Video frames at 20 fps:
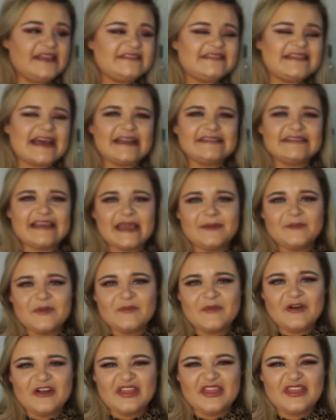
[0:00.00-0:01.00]
It's that time of
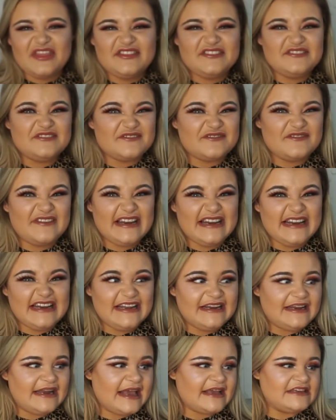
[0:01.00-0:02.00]
month, don't really
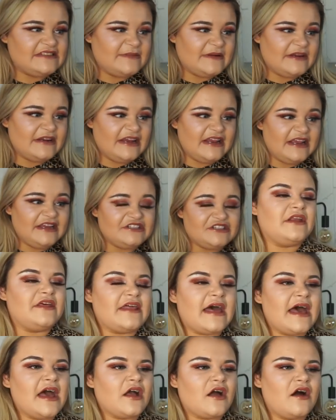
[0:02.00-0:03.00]
need an explanation.
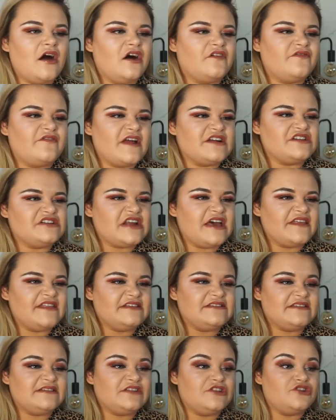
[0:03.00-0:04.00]
That car freshener,
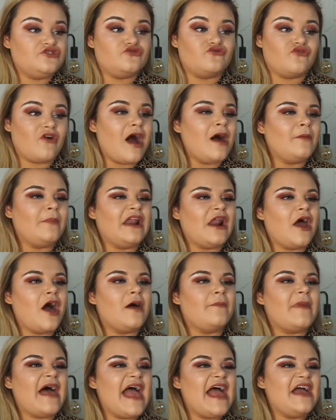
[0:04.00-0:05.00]
this is the Drama
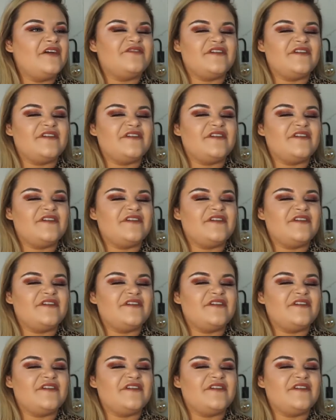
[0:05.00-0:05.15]
Llama air